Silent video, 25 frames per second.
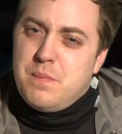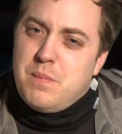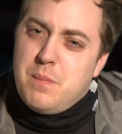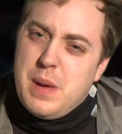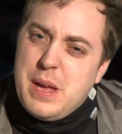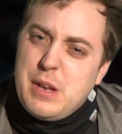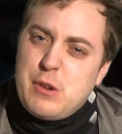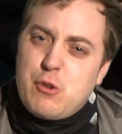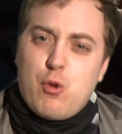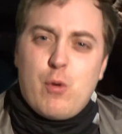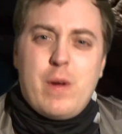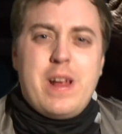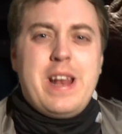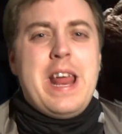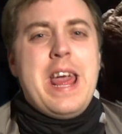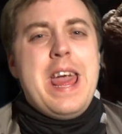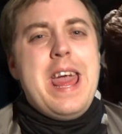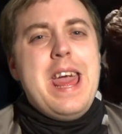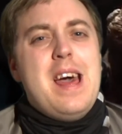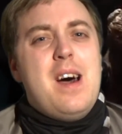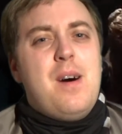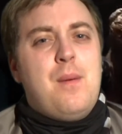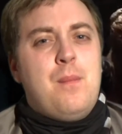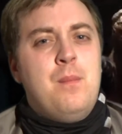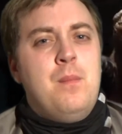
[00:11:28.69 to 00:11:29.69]
picturing
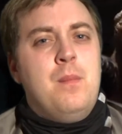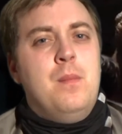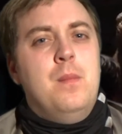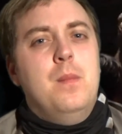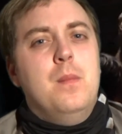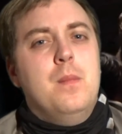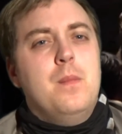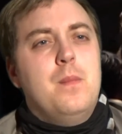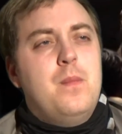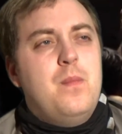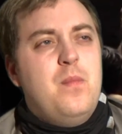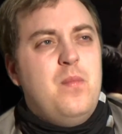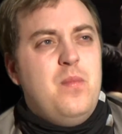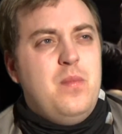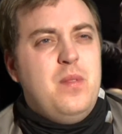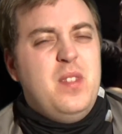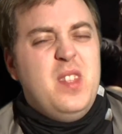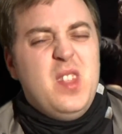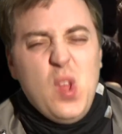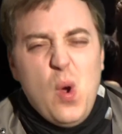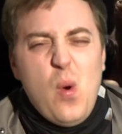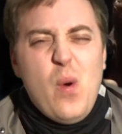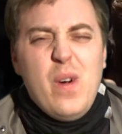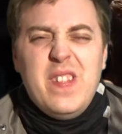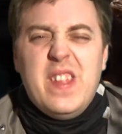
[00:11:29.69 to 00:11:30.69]
him
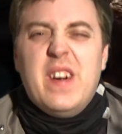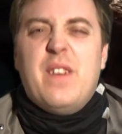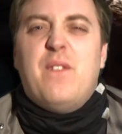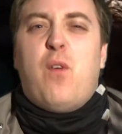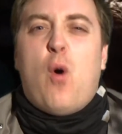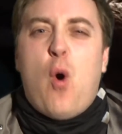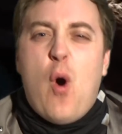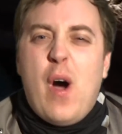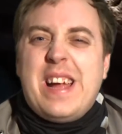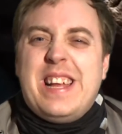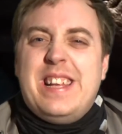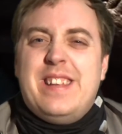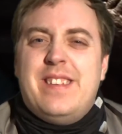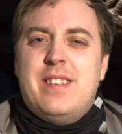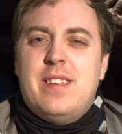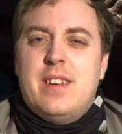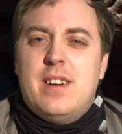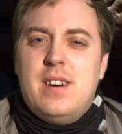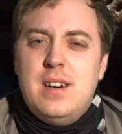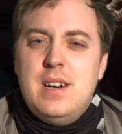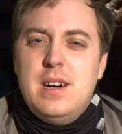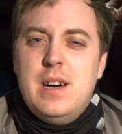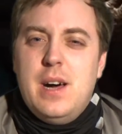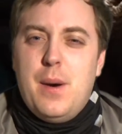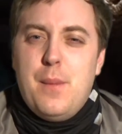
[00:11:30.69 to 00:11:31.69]
doing the voice
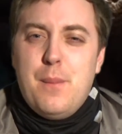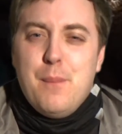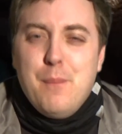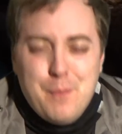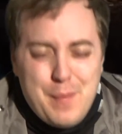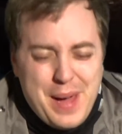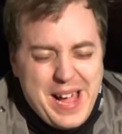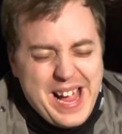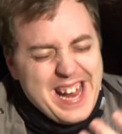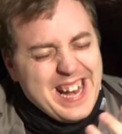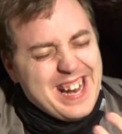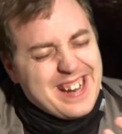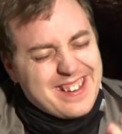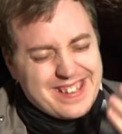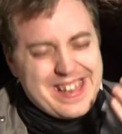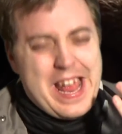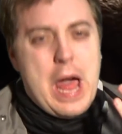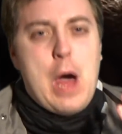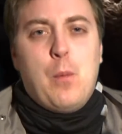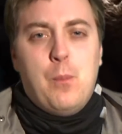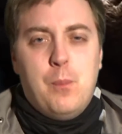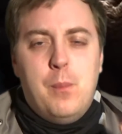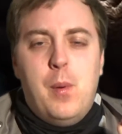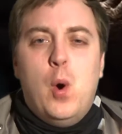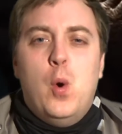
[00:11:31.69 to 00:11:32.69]
in a
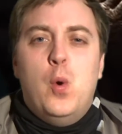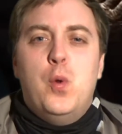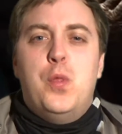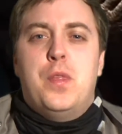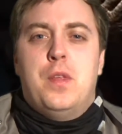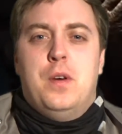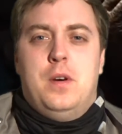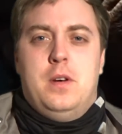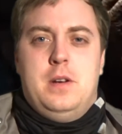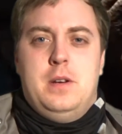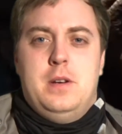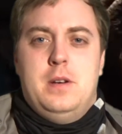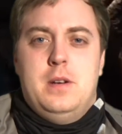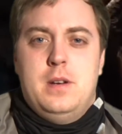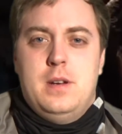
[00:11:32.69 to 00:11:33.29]
sound booth.